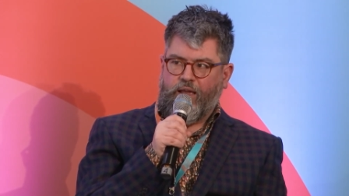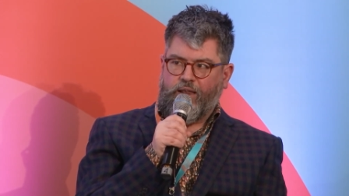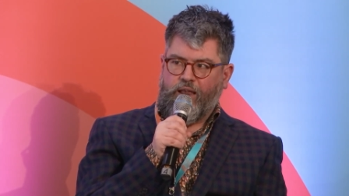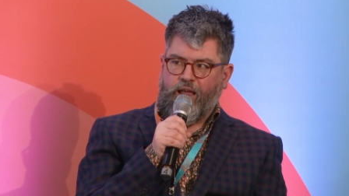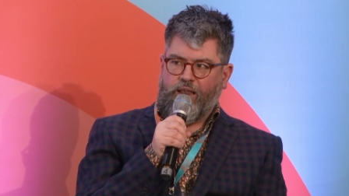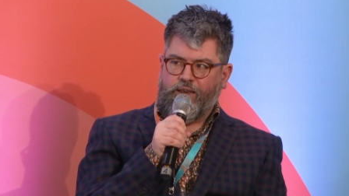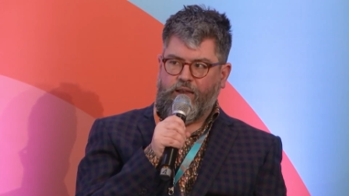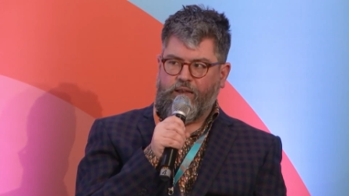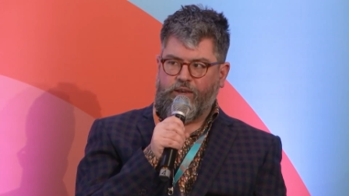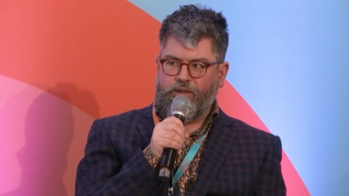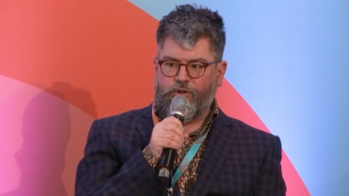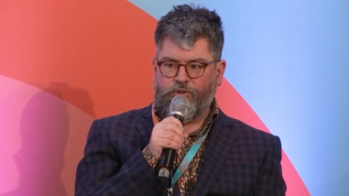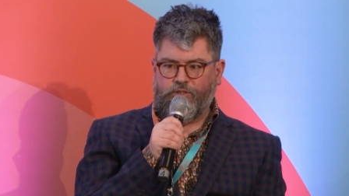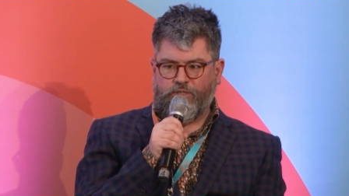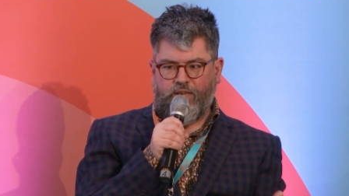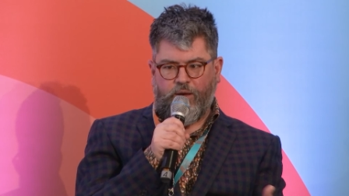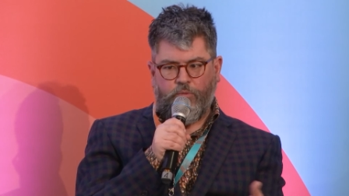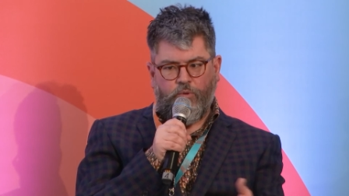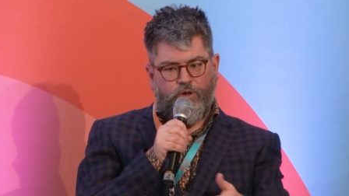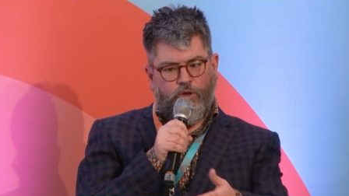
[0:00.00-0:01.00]
and, and, you
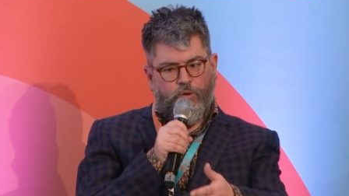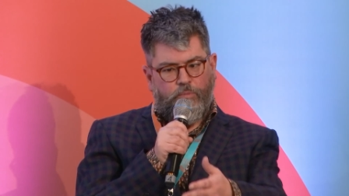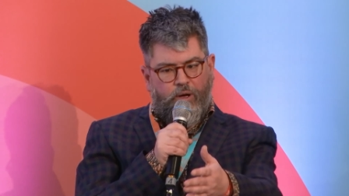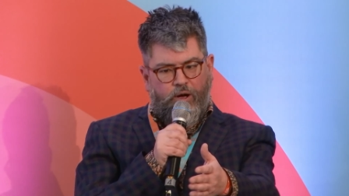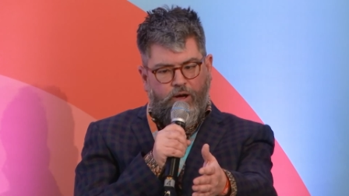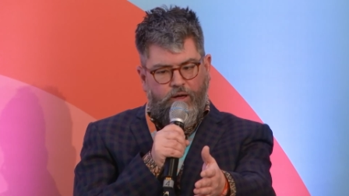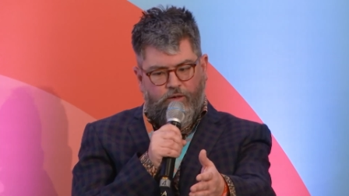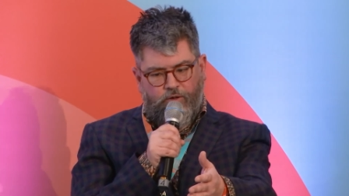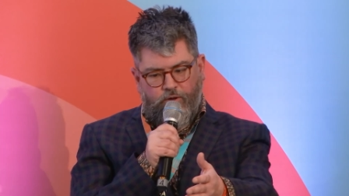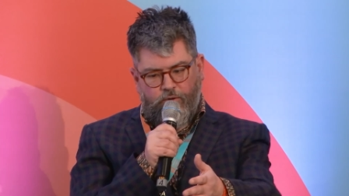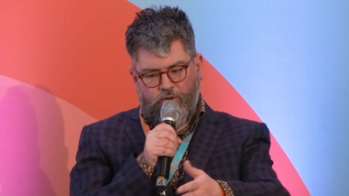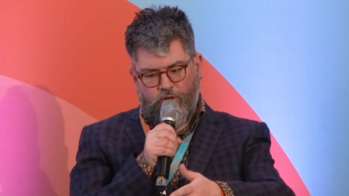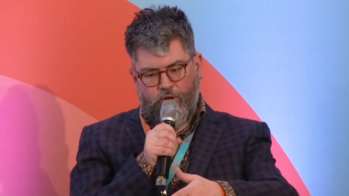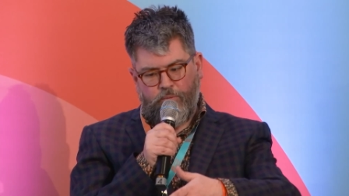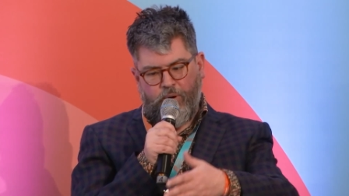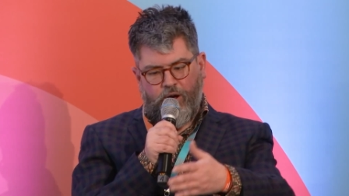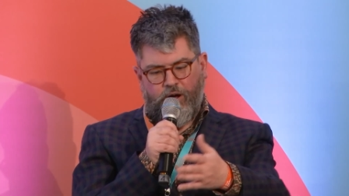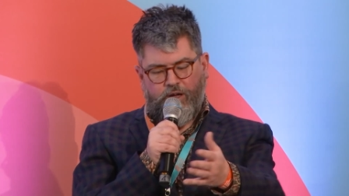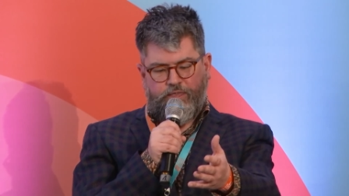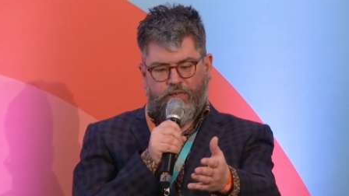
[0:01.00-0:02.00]
say, well, you buy you, you
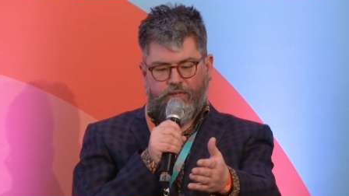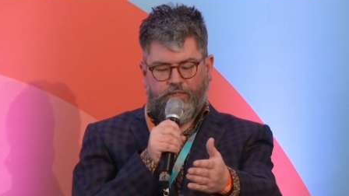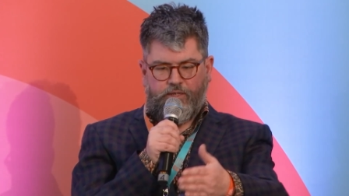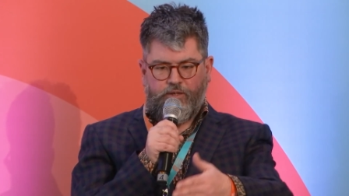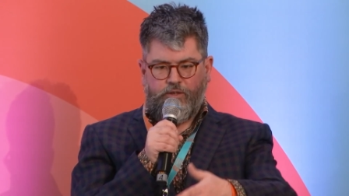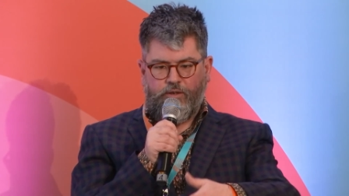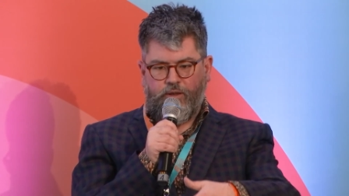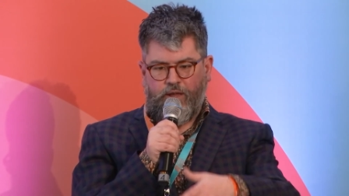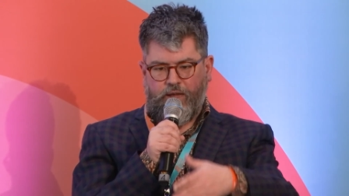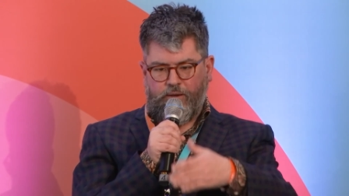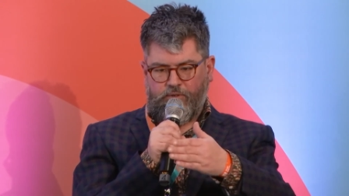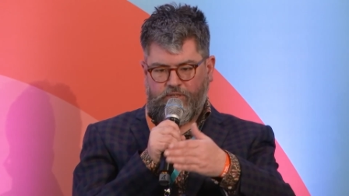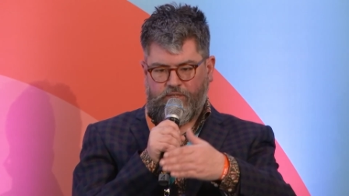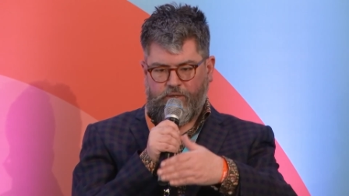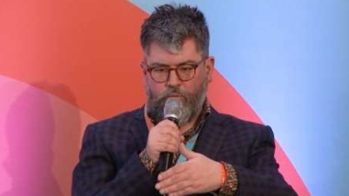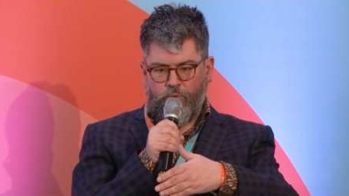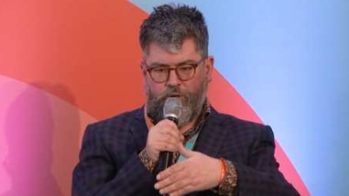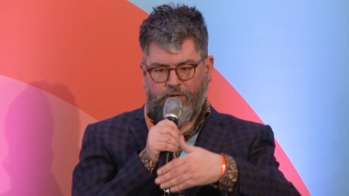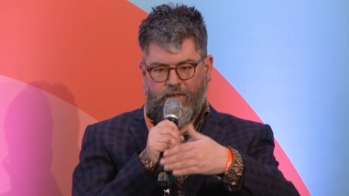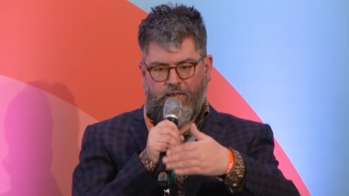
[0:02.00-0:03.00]
buy this and, and
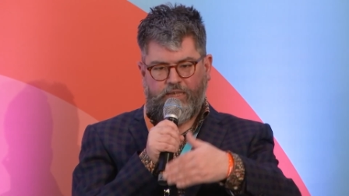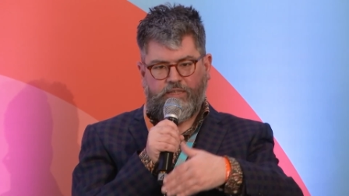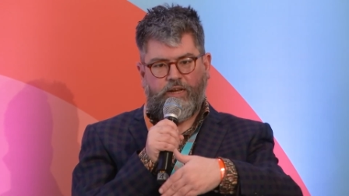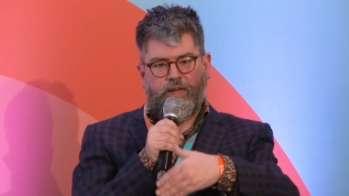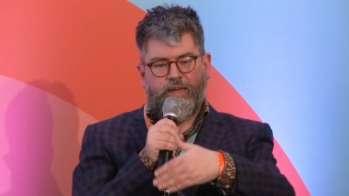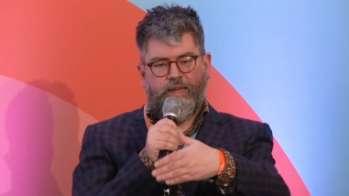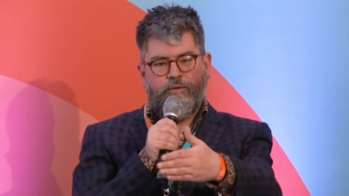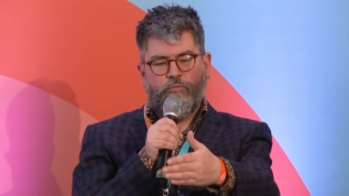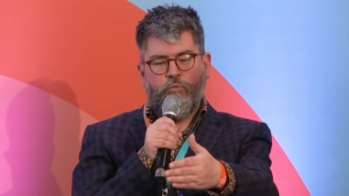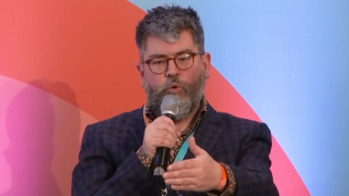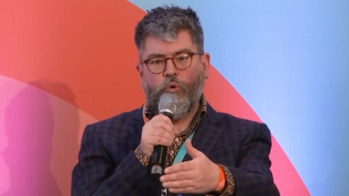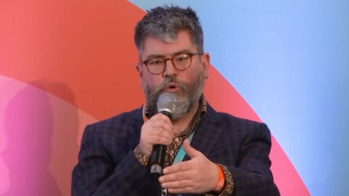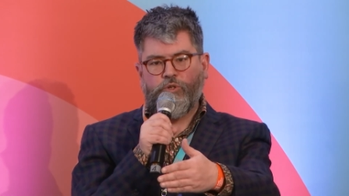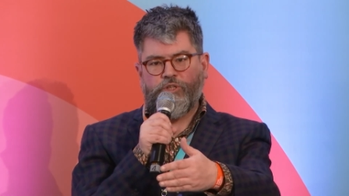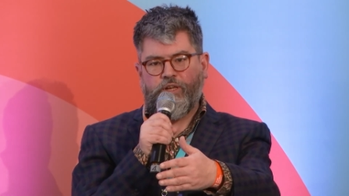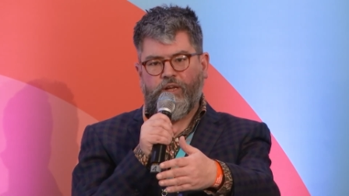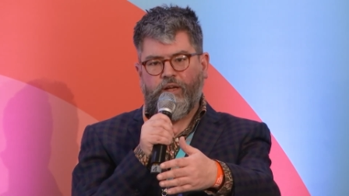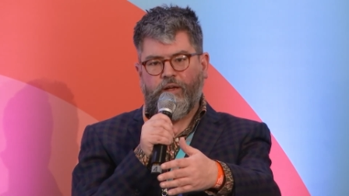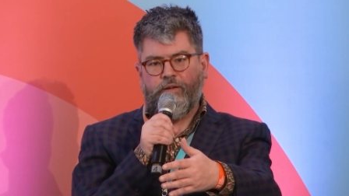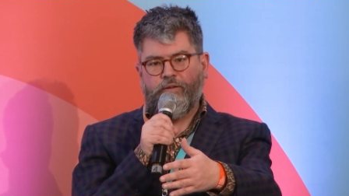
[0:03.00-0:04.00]
someone gets clean
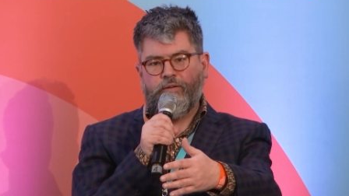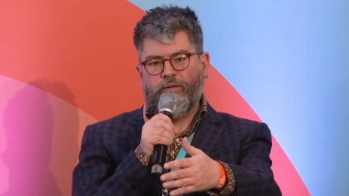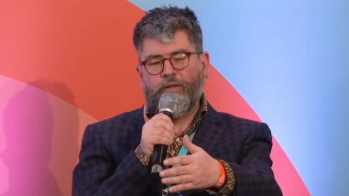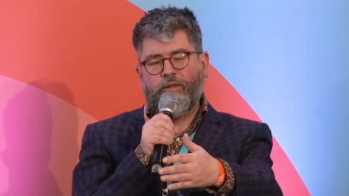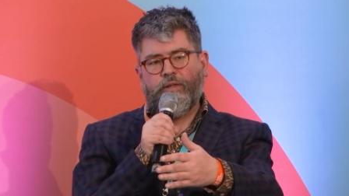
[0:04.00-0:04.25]
water.